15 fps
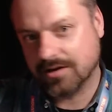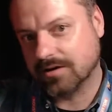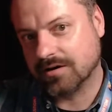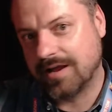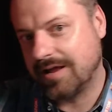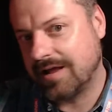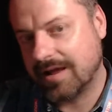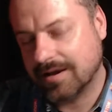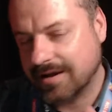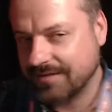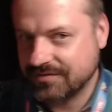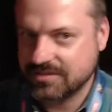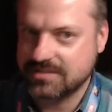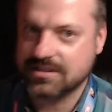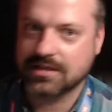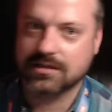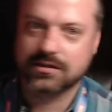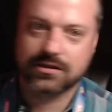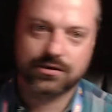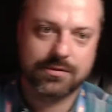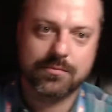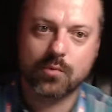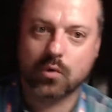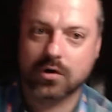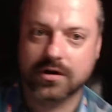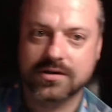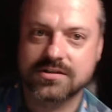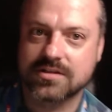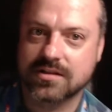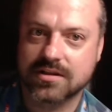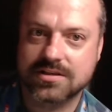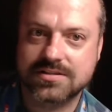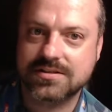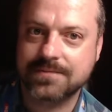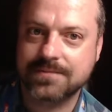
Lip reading: I'm gonna have to dig a little bit more into this.